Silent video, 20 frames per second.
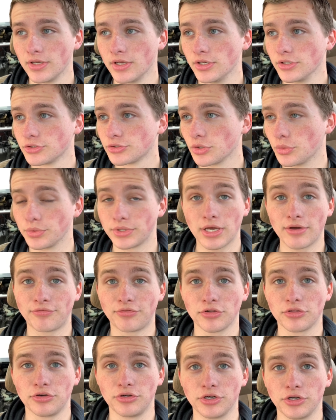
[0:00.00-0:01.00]
So without
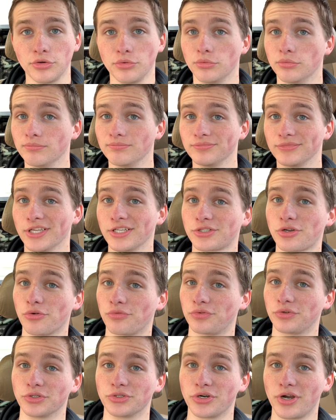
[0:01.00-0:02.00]
further ado, let's go
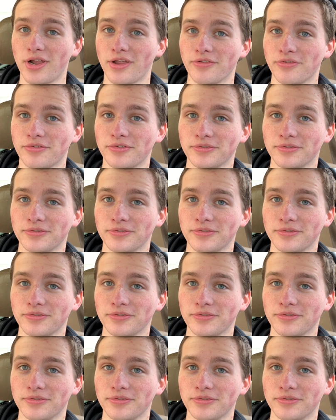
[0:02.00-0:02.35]
for a drive.